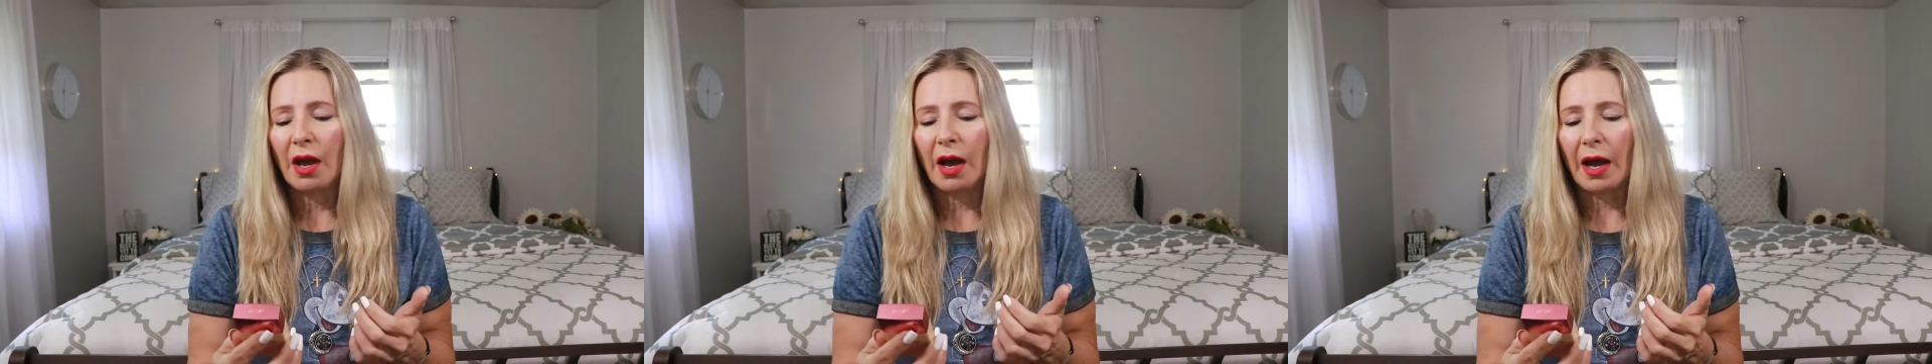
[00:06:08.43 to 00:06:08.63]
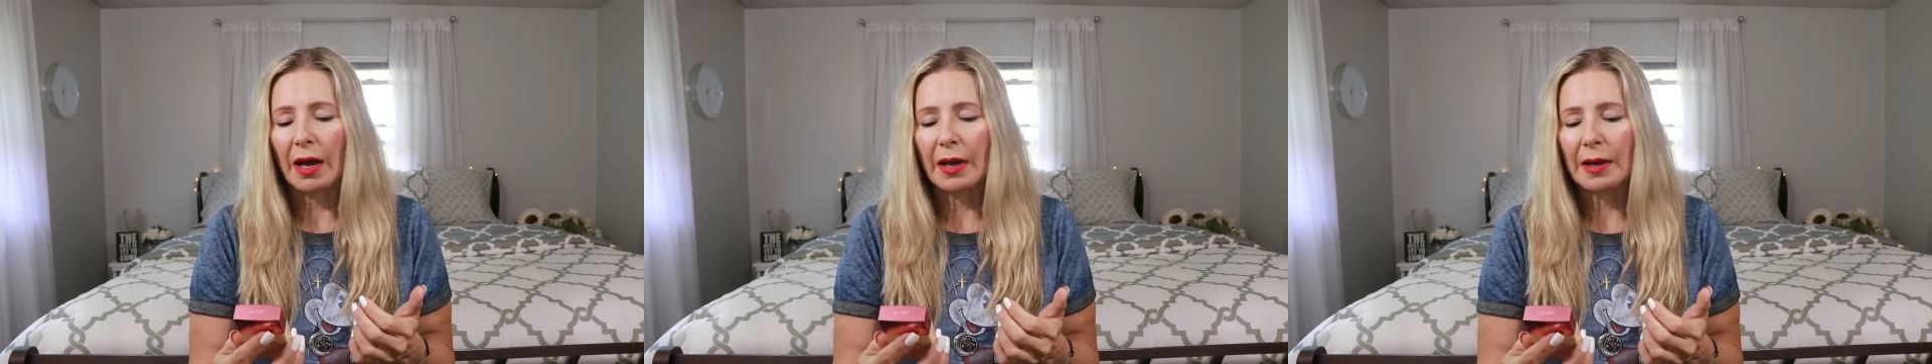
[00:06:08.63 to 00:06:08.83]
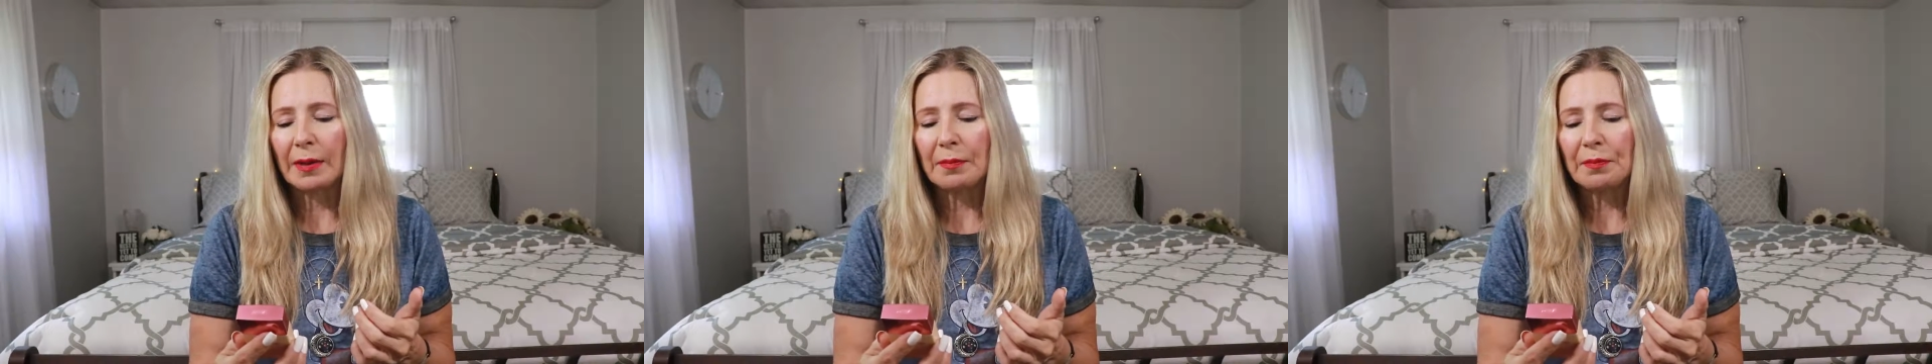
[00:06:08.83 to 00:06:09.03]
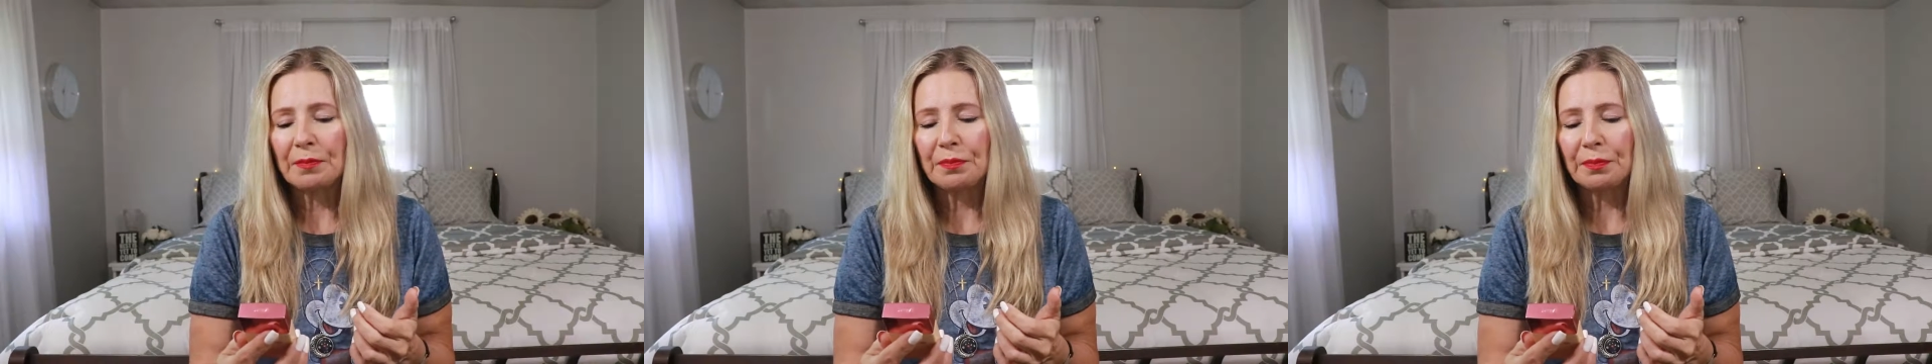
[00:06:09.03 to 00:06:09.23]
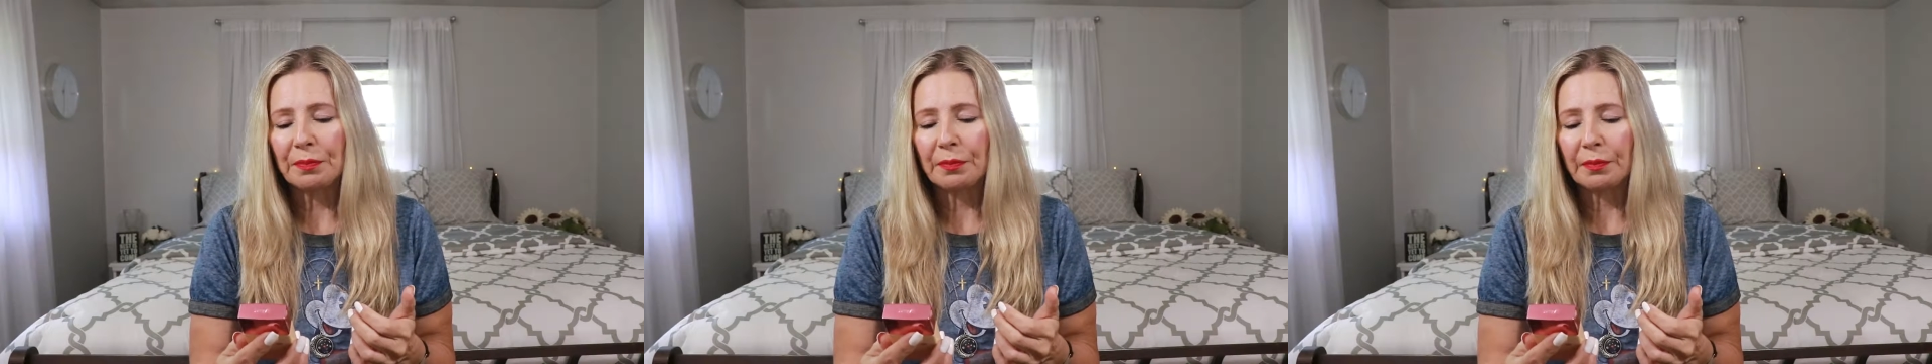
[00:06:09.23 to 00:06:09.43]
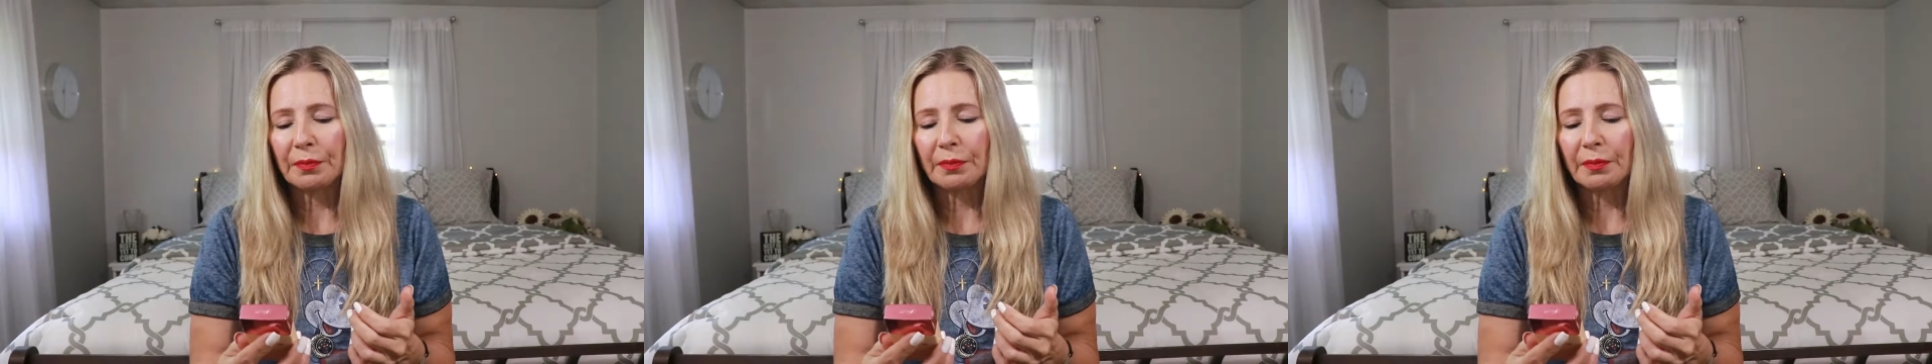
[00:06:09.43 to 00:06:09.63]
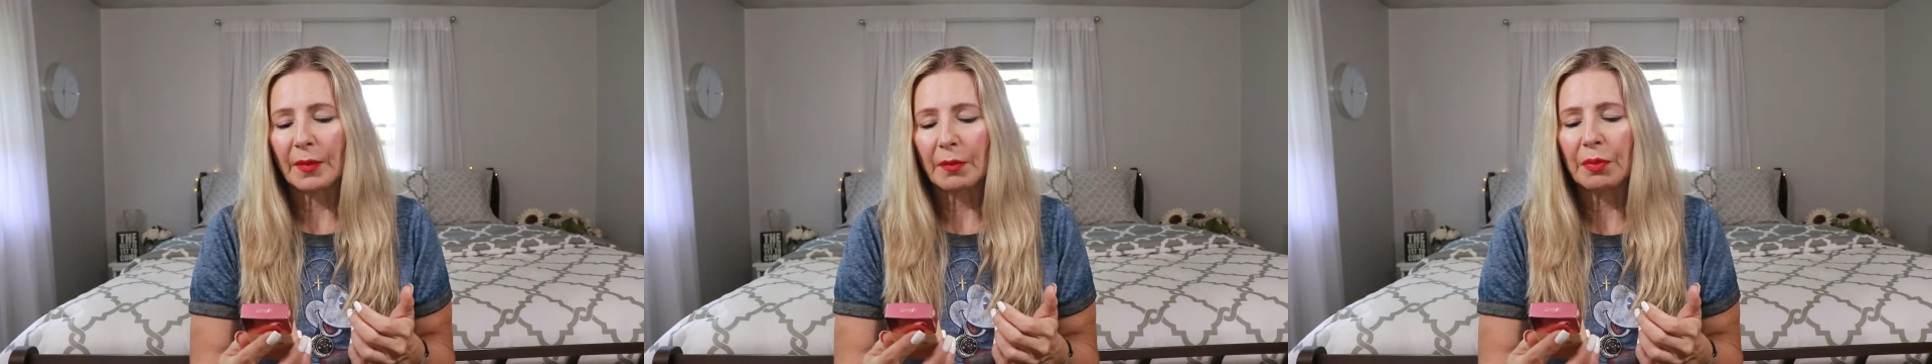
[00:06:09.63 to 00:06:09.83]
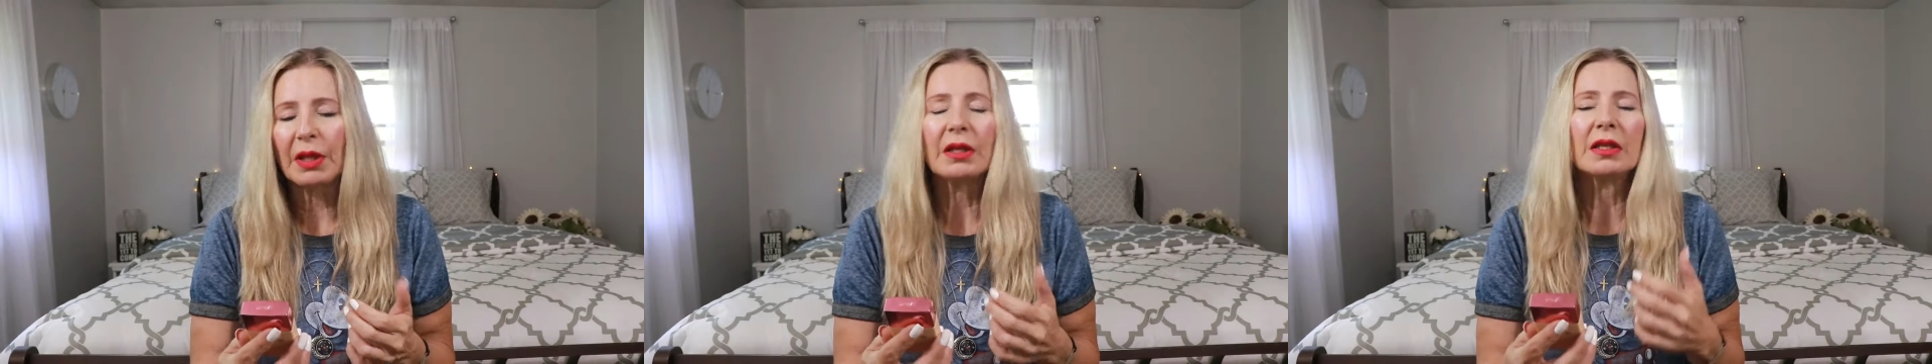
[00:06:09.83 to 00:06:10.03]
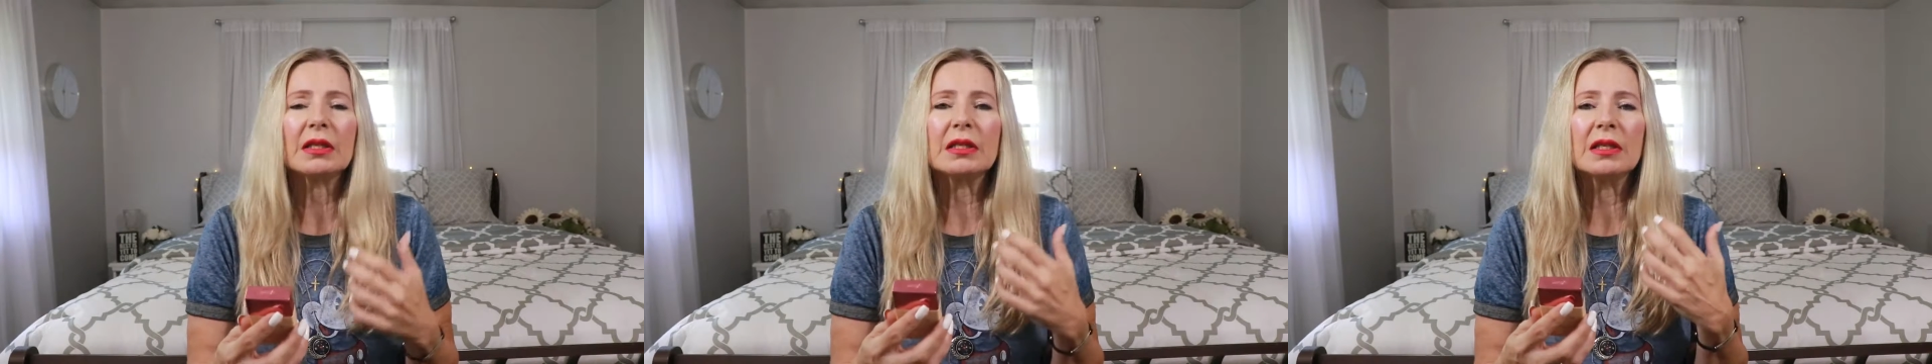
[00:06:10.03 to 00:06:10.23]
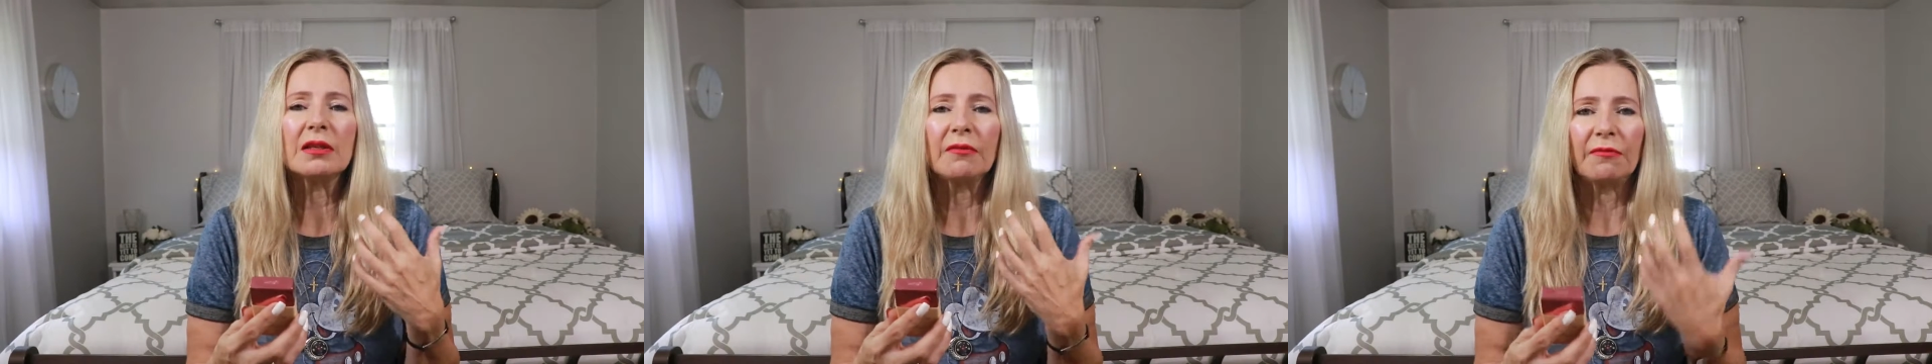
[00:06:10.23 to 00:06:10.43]

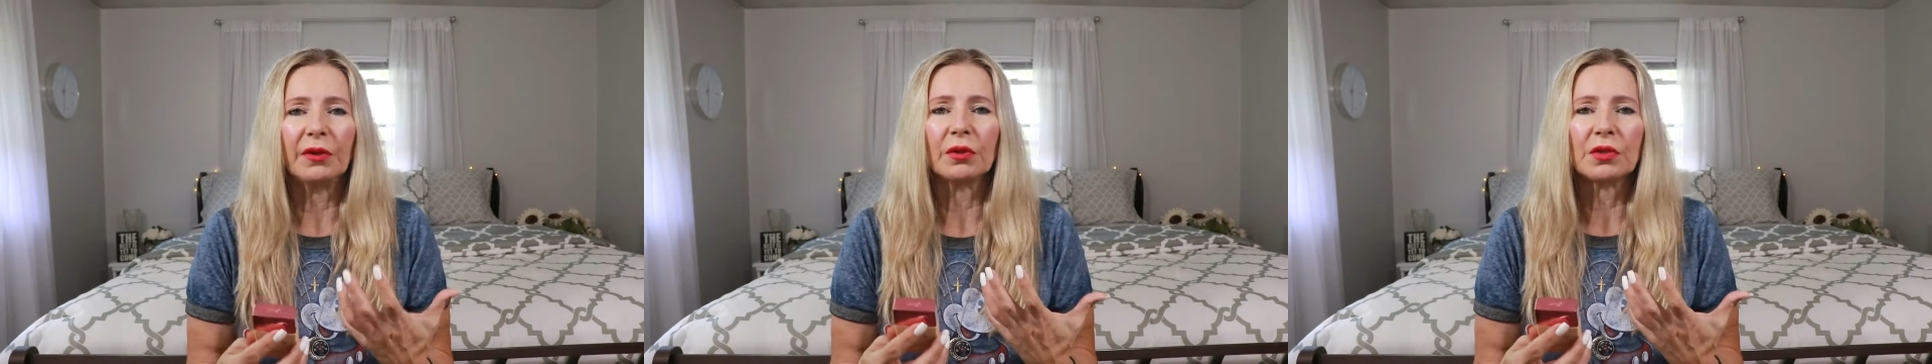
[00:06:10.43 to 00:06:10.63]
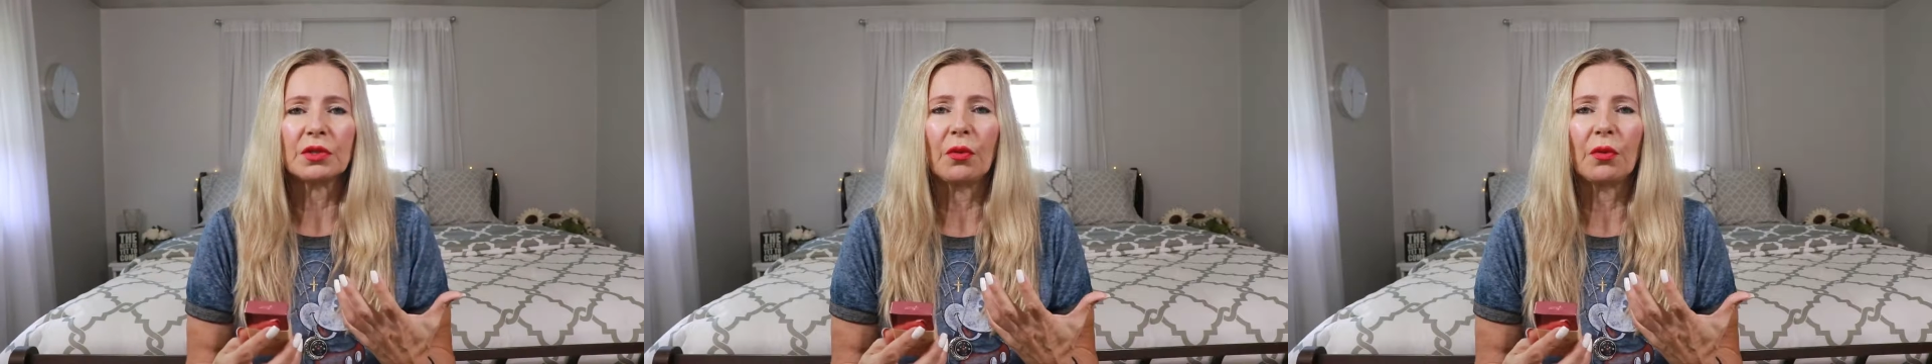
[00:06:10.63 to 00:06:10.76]
but didn't feel